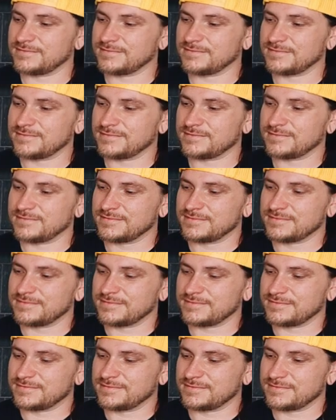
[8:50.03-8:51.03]

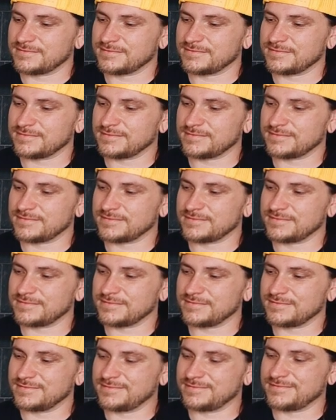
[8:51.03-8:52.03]

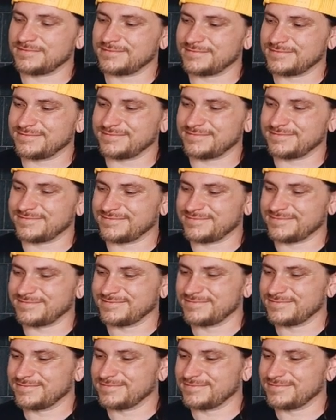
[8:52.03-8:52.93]
[no speech]